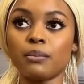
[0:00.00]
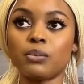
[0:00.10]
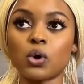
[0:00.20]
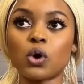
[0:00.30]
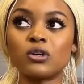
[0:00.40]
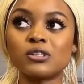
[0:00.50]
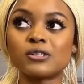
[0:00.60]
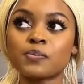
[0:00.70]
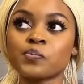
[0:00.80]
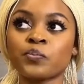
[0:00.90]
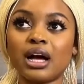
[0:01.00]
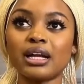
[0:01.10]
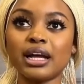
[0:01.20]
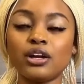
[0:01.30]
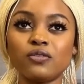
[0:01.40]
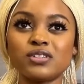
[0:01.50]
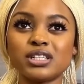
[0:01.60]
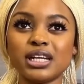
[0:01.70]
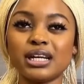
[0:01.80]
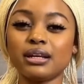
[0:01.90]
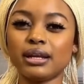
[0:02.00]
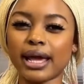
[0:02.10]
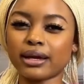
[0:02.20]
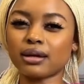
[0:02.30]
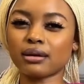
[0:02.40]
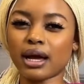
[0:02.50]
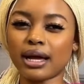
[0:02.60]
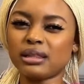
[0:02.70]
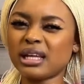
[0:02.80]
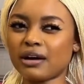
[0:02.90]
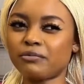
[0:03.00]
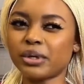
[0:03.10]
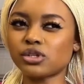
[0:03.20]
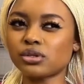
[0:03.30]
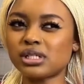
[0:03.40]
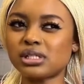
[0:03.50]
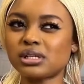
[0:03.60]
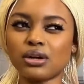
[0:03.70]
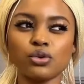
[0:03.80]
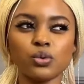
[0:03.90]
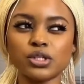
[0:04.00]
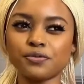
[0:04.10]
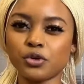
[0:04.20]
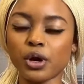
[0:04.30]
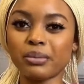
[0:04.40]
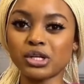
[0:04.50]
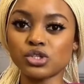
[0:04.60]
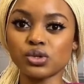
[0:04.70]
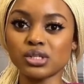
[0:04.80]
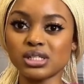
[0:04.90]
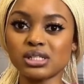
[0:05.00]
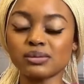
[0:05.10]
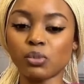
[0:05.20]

because at the end of the day, like I think I've mentioned this, I don't know which video I mentioned it,